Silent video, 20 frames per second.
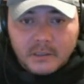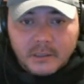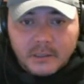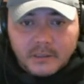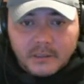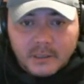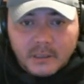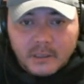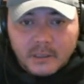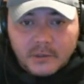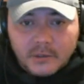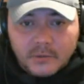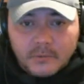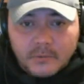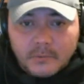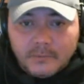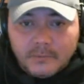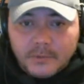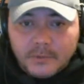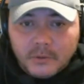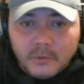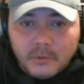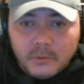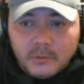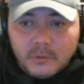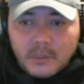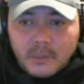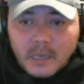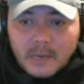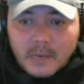did a year in
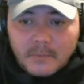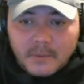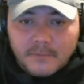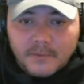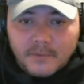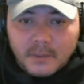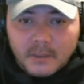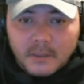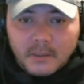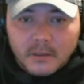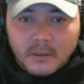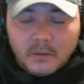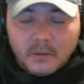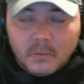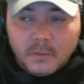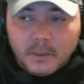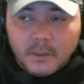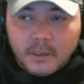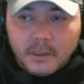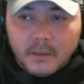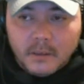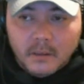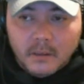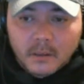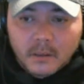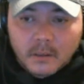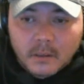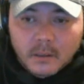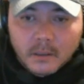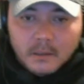review comic video where
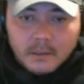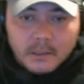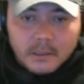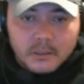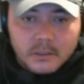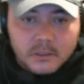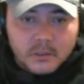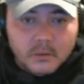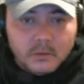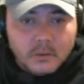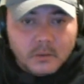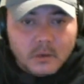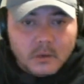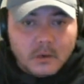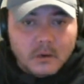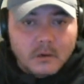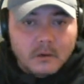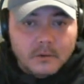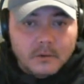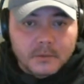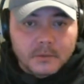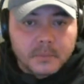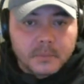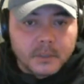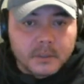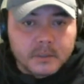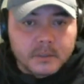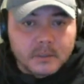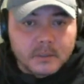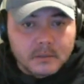they showed all the
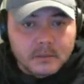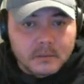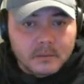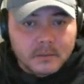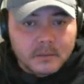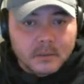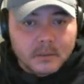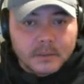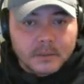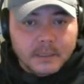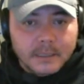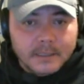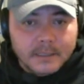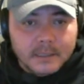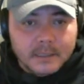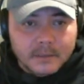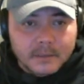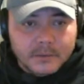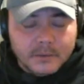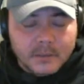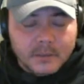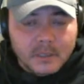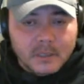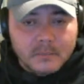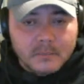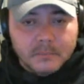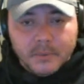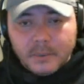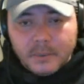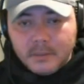books, their key
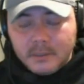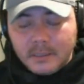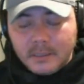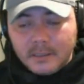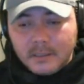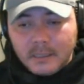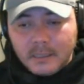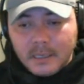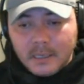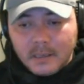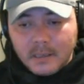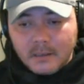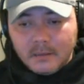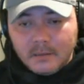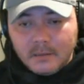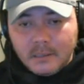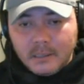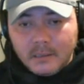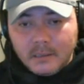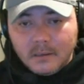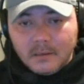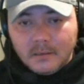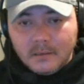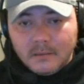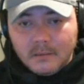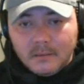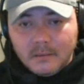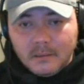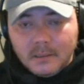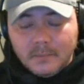books that they
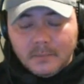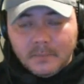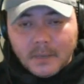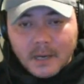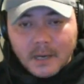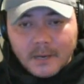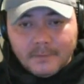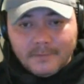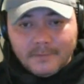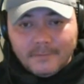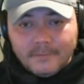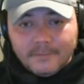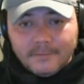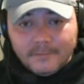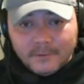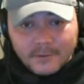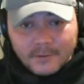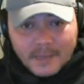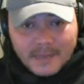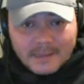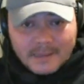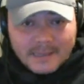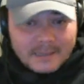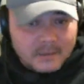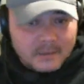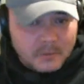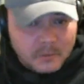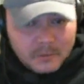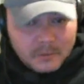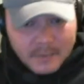bought for
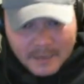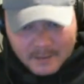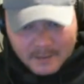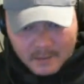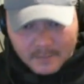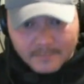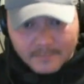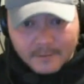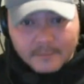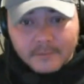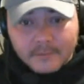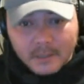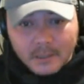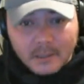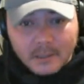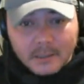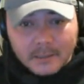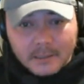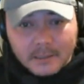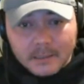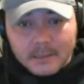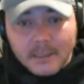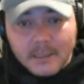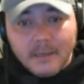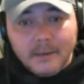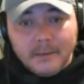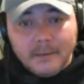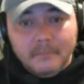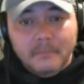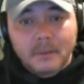that, like 2015 at
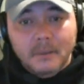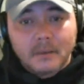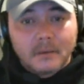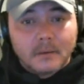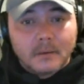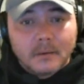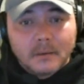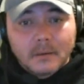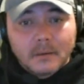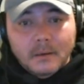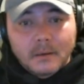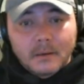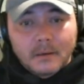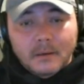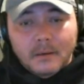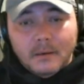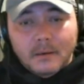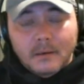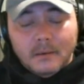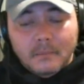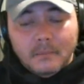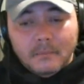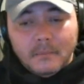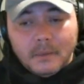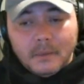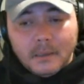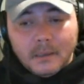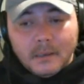that time. Are